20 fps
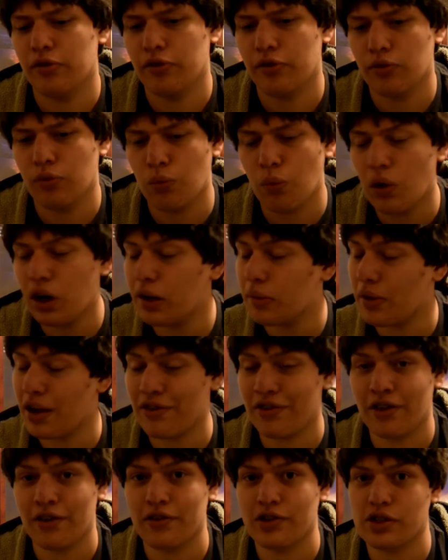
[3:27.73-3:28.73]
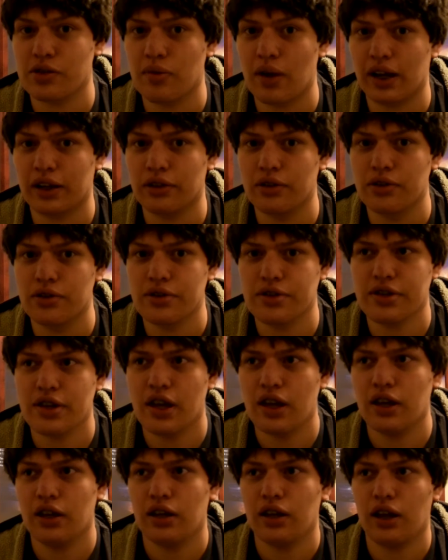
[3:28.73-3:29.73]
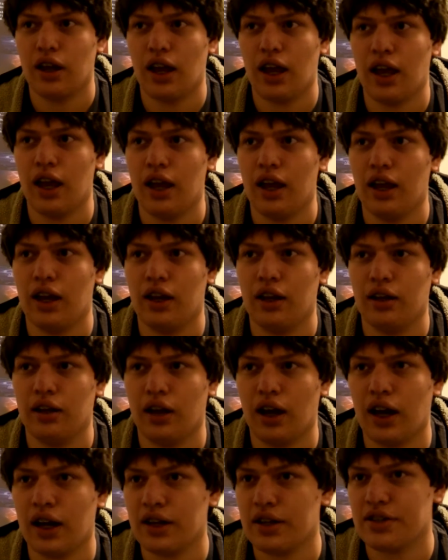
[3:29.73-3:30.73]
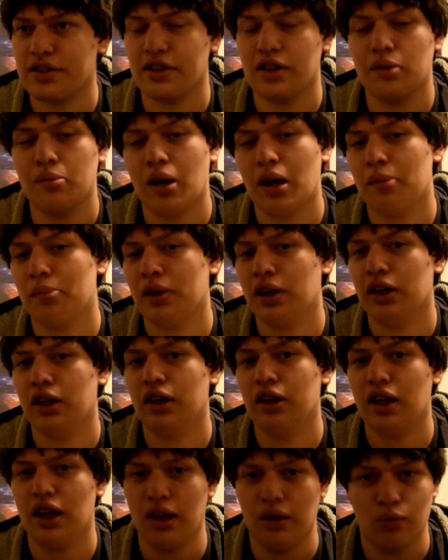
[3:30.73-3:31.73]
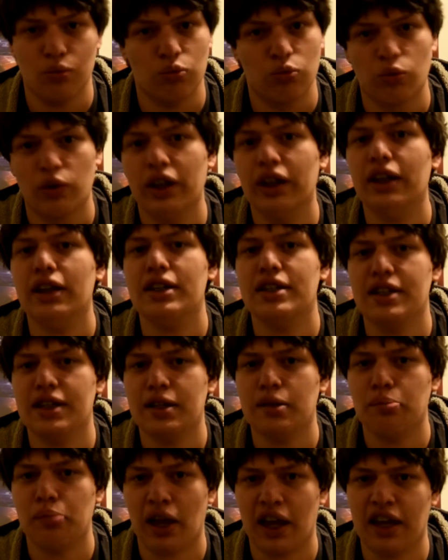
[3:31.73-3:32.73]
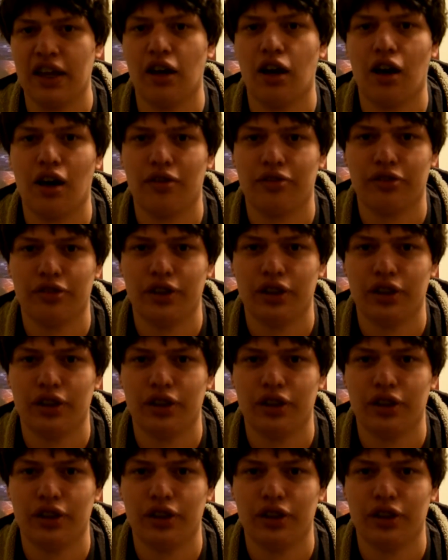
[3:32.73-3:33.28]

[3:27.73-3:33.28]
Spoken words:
one of my favorite directors, and honestly, in my opinion, it really did pay off.